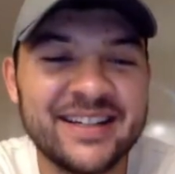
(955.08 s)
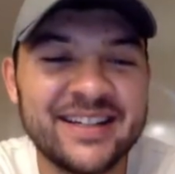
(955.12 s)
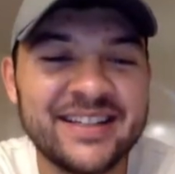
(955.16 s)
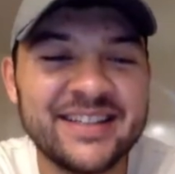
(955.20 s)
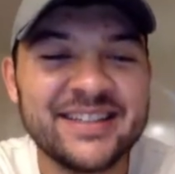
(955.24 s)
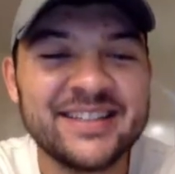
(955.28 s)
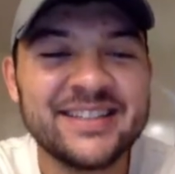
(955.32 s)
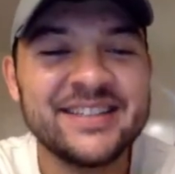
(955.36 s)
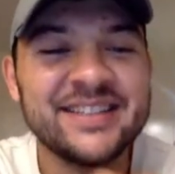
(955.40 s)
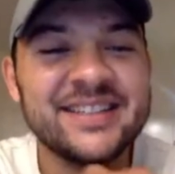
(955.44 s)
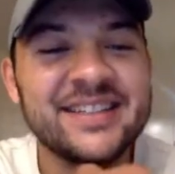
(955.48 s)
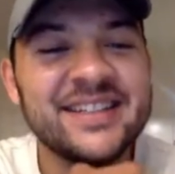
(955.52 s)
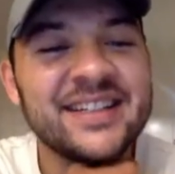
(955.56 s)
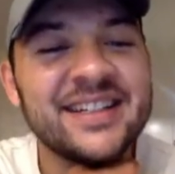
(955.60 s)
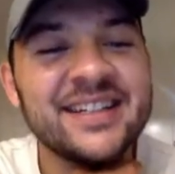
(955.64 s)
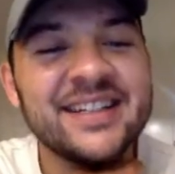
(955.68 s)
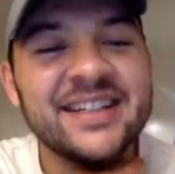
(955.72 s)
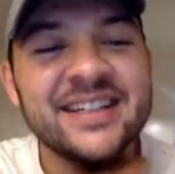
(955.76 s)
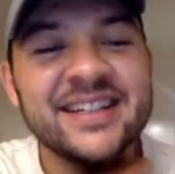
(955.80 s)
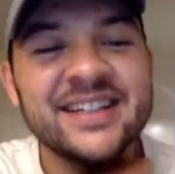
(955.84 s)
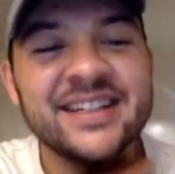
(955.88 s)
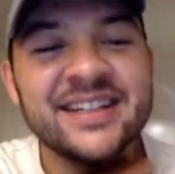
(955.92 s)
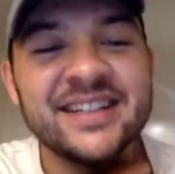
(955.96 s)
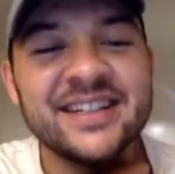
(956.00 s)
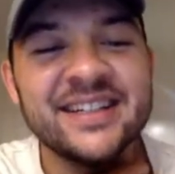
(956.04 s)

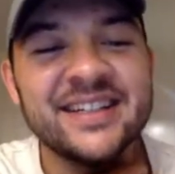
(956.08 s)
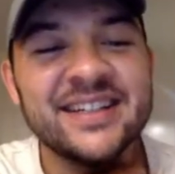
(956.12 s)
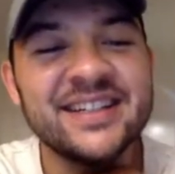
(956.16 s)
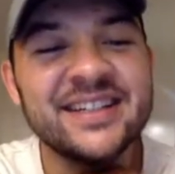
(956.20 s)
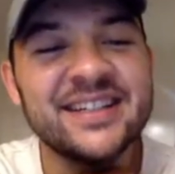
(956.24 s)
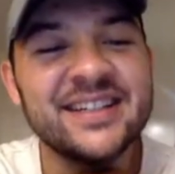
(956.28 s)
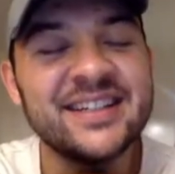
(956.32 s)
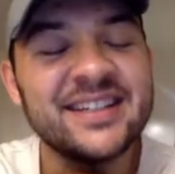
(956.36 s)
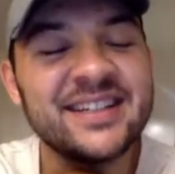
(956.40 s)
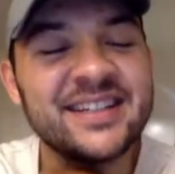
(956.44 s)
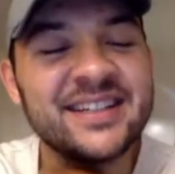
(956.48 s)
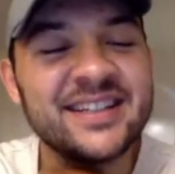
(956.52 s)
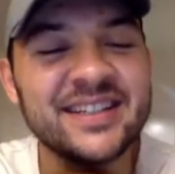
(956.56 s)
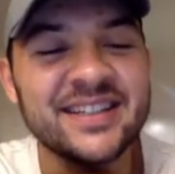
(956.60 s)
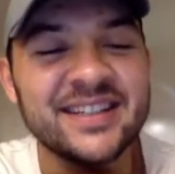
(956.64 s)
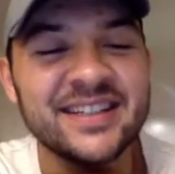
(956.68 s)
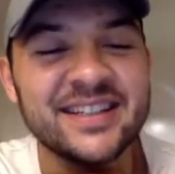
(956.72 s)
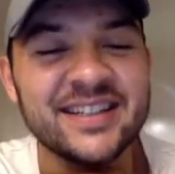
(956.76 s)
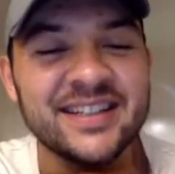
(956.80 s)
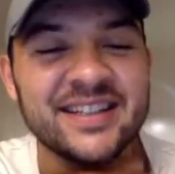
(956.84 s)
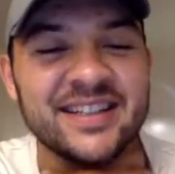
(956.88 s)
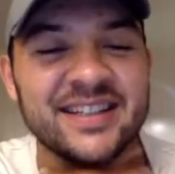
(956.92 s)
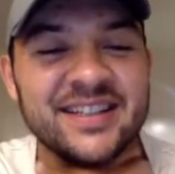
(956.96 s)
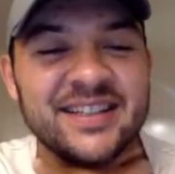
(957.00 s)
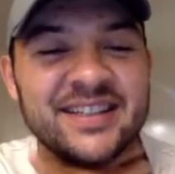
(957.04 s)

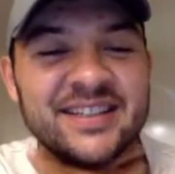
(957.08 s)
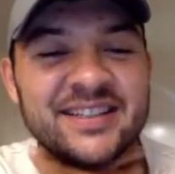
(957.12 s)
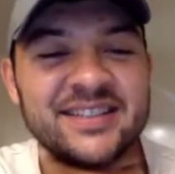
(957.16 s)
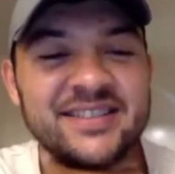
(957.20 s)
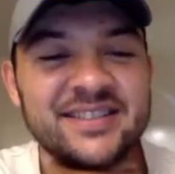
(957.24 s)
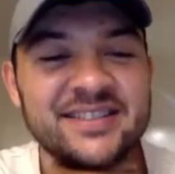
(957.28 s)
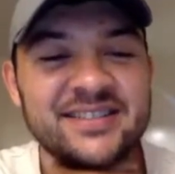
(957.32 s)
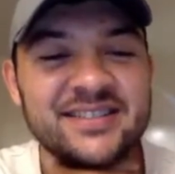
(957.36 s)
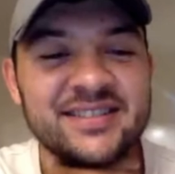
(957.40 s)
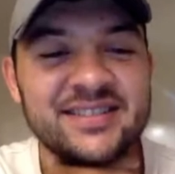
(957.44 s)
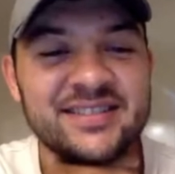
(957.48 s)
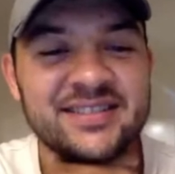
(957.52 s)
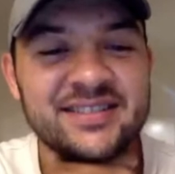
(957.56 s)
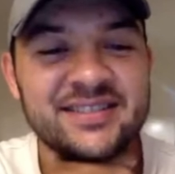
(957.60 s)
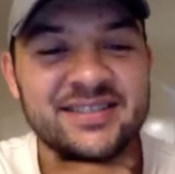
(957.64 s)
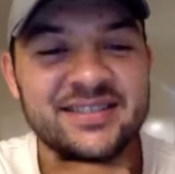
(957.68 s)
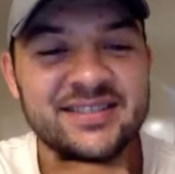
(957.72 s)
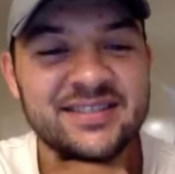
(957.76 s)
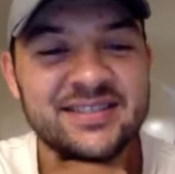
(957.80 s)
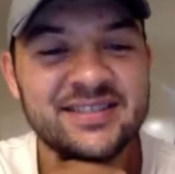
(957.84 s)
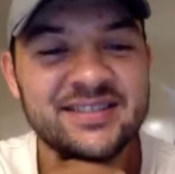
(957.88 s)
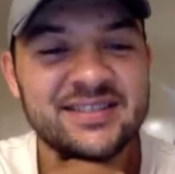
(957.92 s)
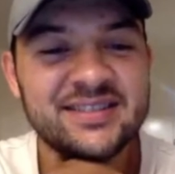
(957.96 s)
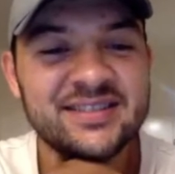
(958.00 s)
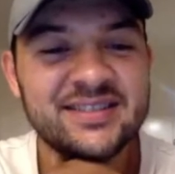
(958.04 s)

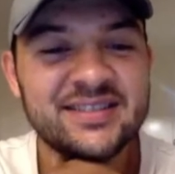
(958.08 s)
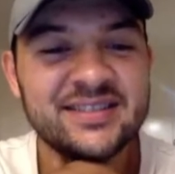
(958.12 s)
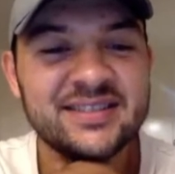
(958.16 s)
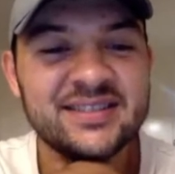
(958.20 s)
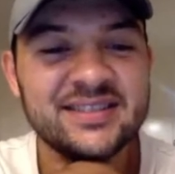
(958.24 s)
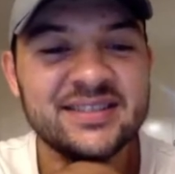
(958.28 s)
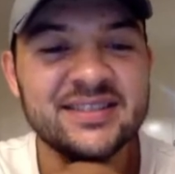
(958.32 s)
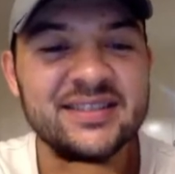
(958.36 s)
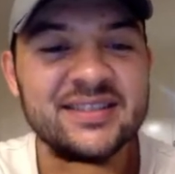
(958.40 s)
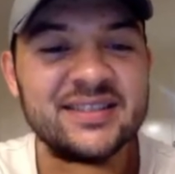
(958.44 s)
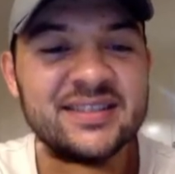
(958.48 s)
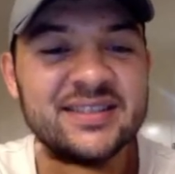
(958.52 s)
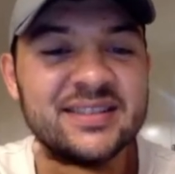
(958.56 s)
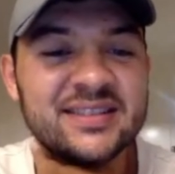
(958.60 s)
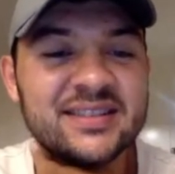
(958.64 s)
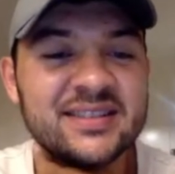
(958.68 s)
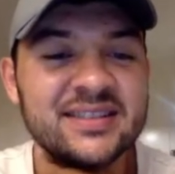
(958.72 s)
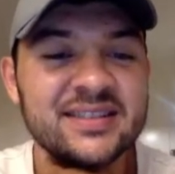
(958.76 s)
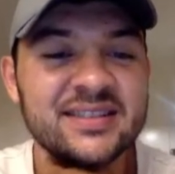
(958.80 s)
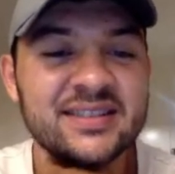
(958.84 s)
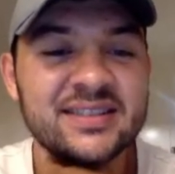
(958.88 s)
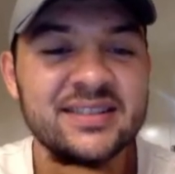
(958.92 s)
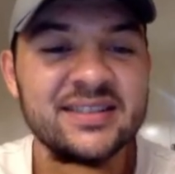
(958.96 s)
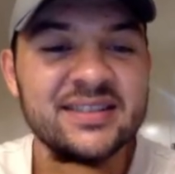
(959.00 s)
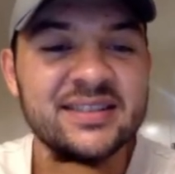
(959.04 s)

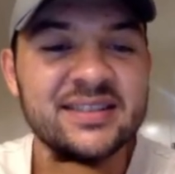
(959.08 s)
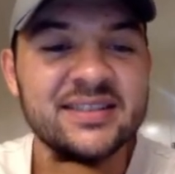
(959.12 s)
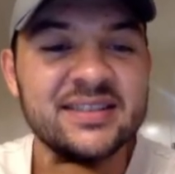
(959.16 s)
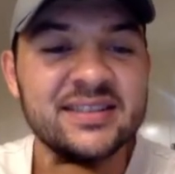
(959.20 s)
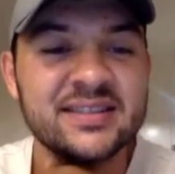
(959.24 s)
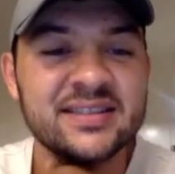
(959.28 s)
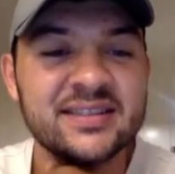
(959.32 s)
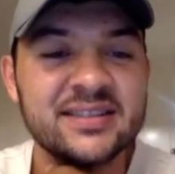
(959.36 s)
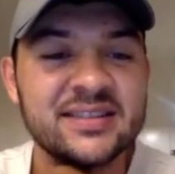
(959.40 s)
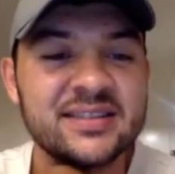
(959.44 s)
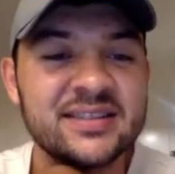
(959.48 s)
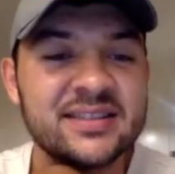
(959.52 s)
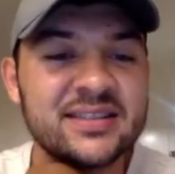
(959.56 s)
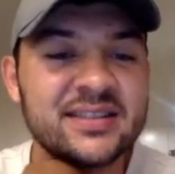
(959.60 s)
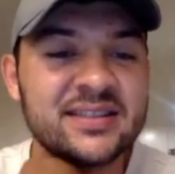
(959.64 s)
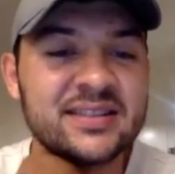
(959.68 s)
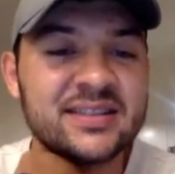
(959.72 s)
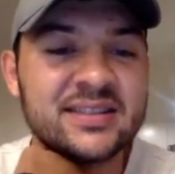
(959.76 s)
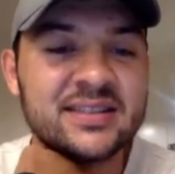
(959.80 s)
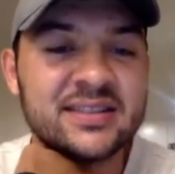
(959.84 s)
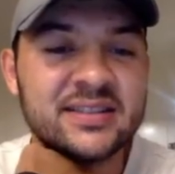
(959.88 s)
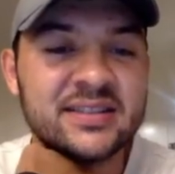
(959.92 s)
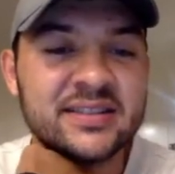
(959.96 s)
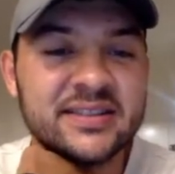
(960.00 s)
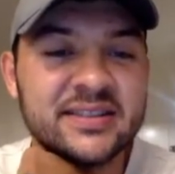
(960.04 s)

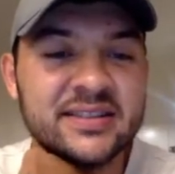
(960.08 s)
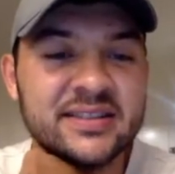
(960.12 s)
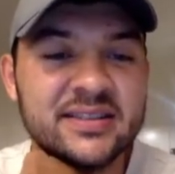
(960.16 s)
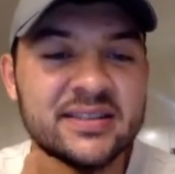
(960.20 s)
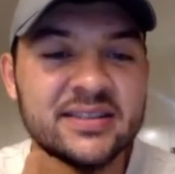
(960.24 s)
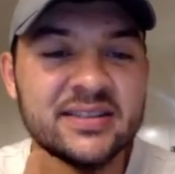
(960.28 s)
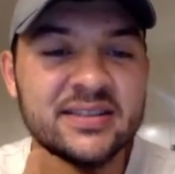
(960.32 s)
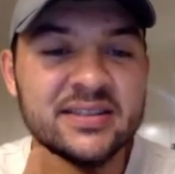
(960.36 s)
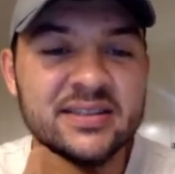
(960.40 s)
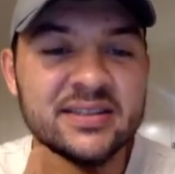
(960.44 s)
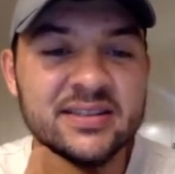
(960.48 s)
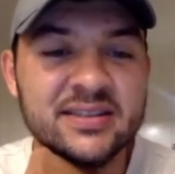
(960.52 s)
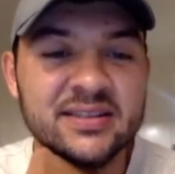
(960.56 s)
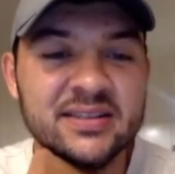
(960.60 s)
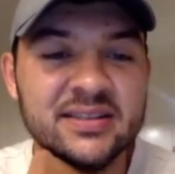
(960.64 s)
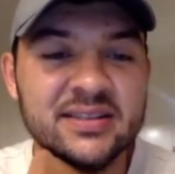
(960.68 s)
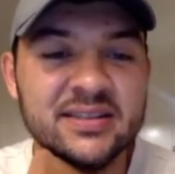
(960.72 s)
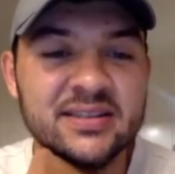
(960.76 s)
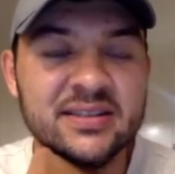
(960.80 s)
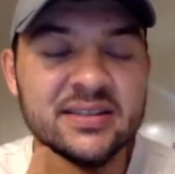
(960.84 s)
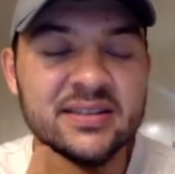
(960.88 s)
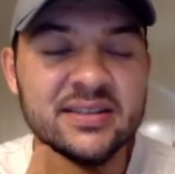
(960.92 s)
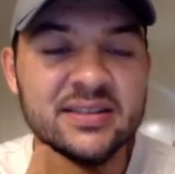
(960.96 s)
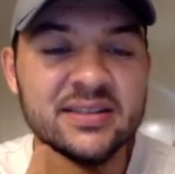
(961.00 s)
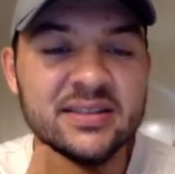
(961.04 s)

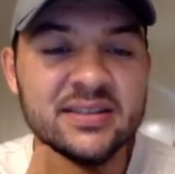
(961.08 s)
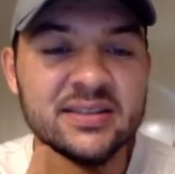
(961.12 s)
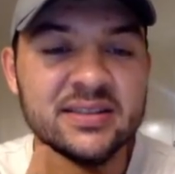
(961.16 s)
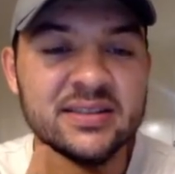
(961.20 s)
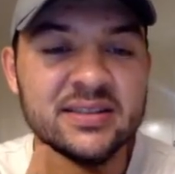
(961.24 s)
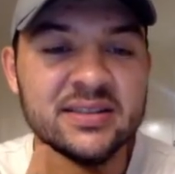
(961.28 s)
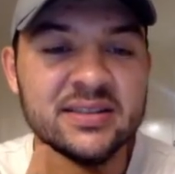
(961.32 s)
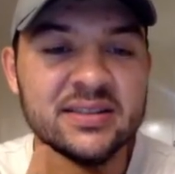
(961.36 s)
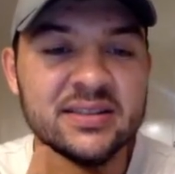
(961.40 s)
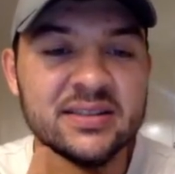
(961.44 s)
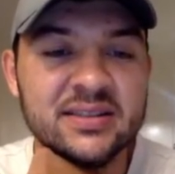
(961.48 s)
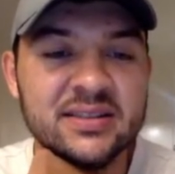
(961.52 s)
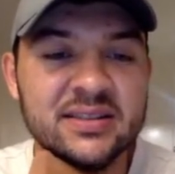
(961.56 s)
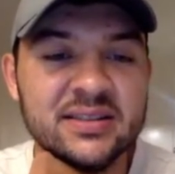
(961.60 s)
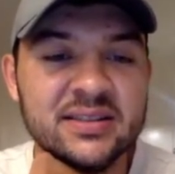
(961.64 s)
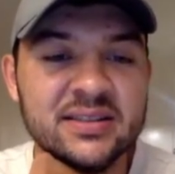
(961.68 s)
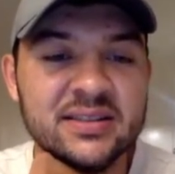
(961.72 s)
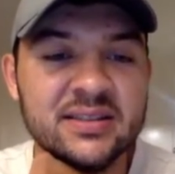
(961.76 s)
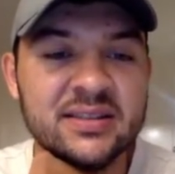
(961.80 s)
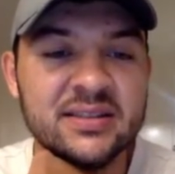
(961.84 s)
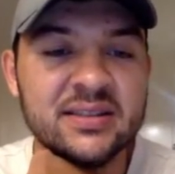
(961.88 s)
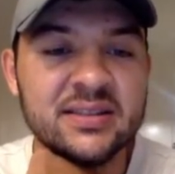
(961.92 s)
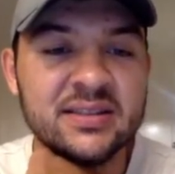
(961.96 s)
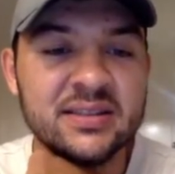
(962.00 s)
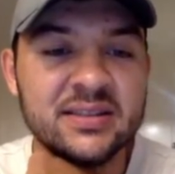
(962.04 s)

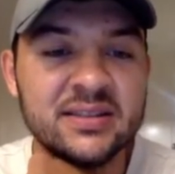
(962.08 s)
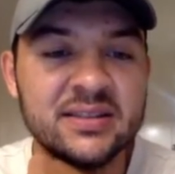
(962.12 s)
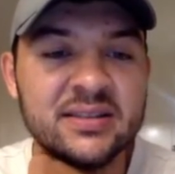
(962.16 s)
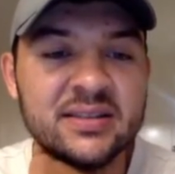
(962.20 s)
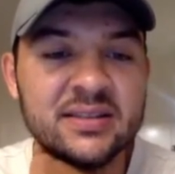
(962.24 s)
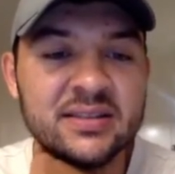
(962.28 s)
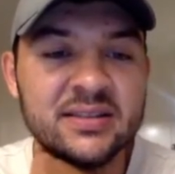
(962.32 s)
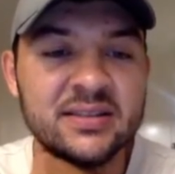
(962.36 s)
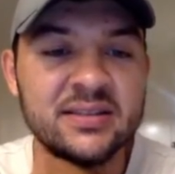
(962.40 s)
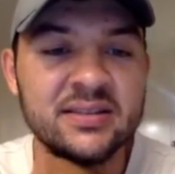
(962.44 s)
(silent)